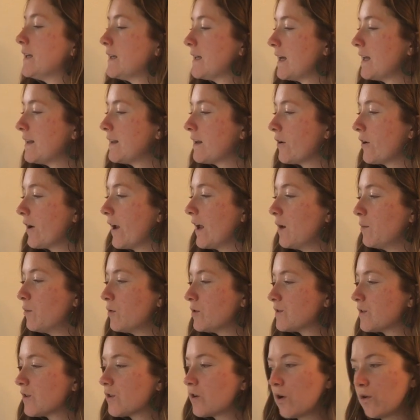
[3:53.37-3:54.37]
and they're able
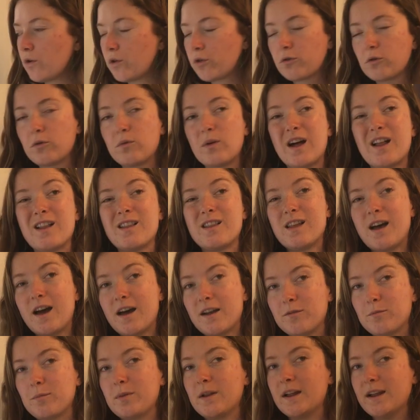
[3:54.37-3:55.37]
to go through a lot
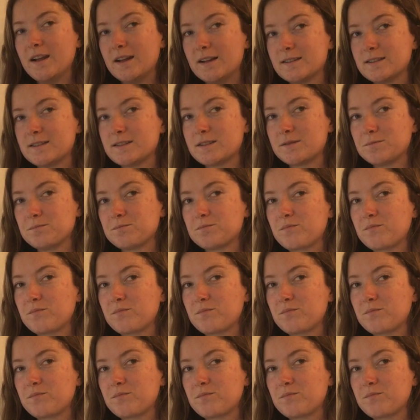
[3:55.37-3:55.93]
of plants.